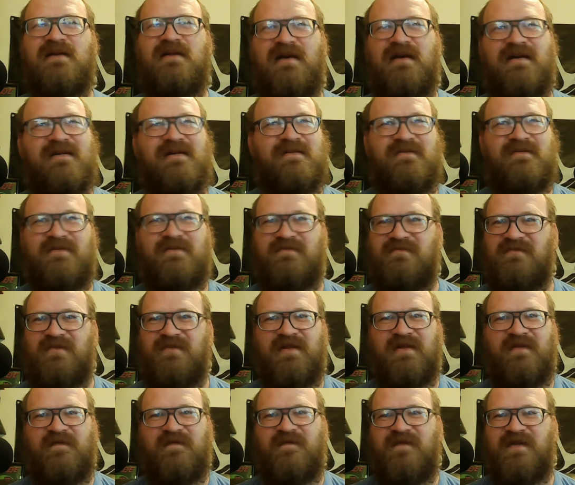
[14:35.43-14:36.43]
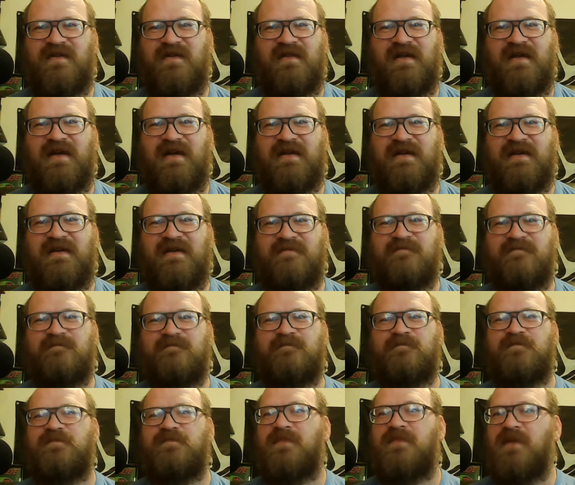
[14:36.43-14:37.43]
I don't really feel like it.
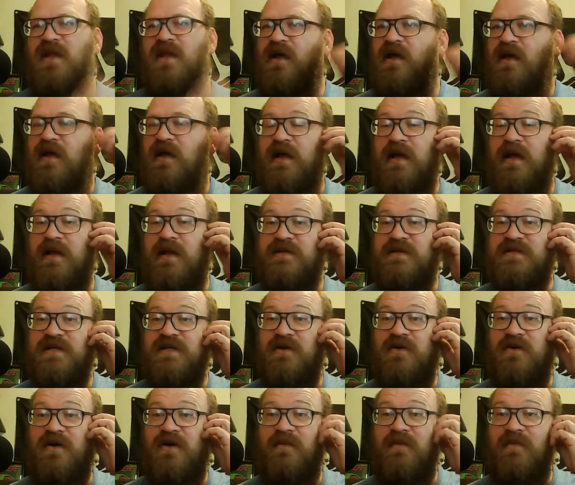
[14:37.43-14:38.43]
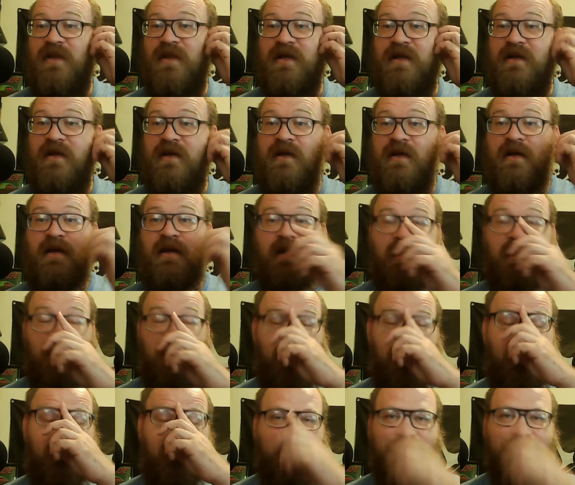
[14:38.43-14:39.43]
And so I'm like,
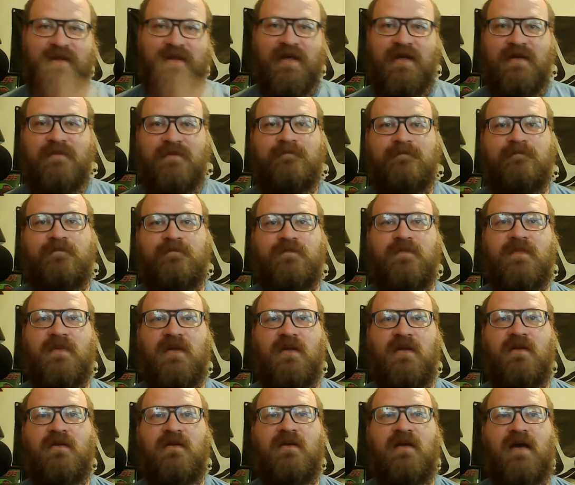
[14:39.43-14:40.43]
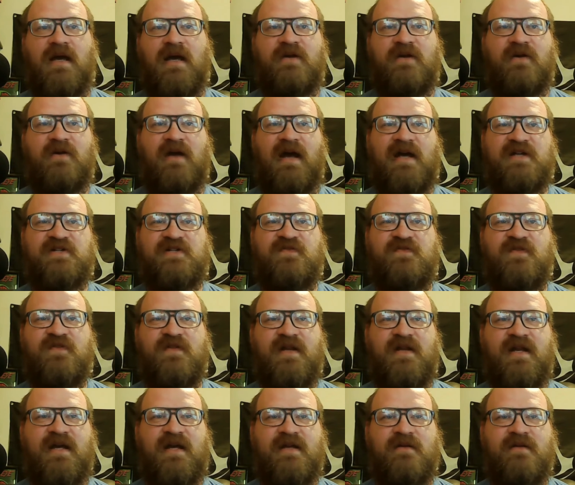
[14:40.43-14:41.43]
all right then I crashed for the
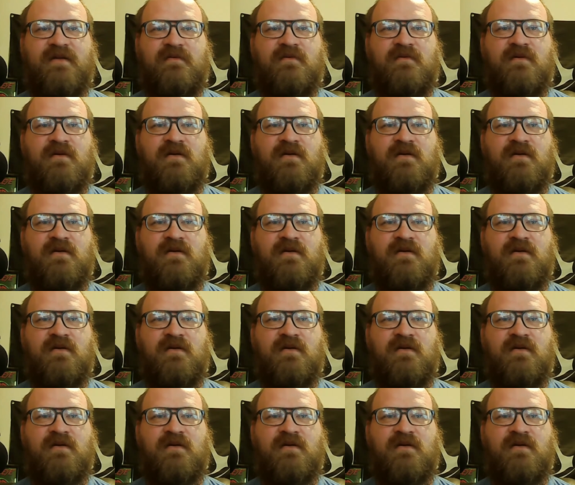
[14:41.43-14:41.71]
night.